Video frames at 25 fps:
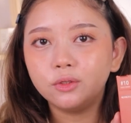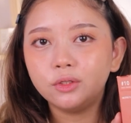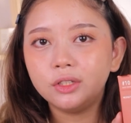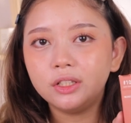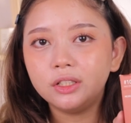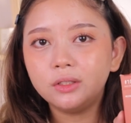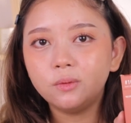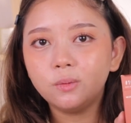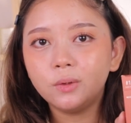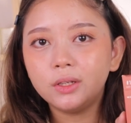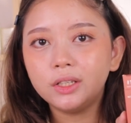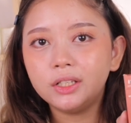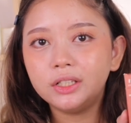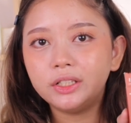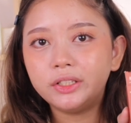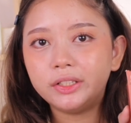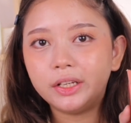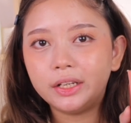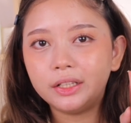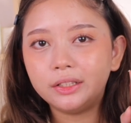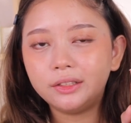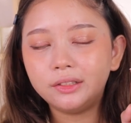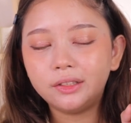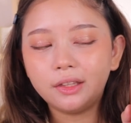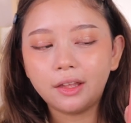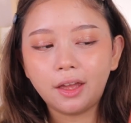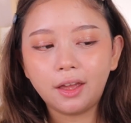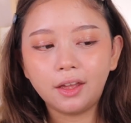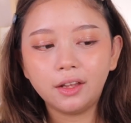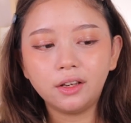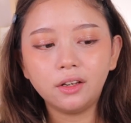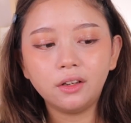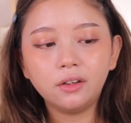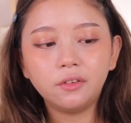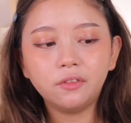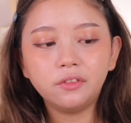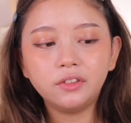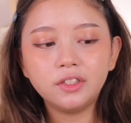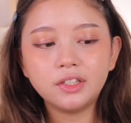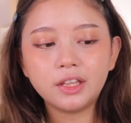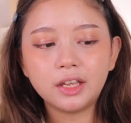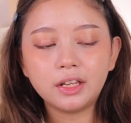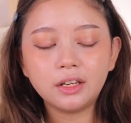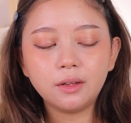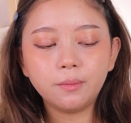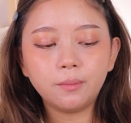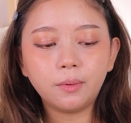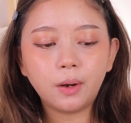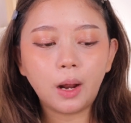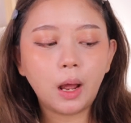So this one is shade 10,
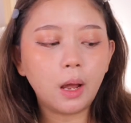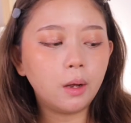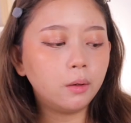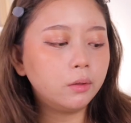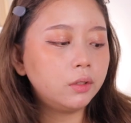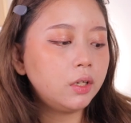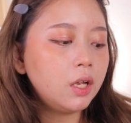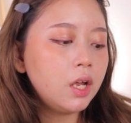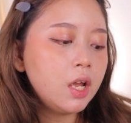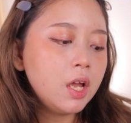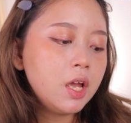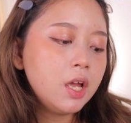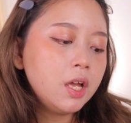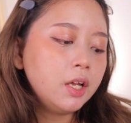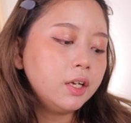Sandy Brown.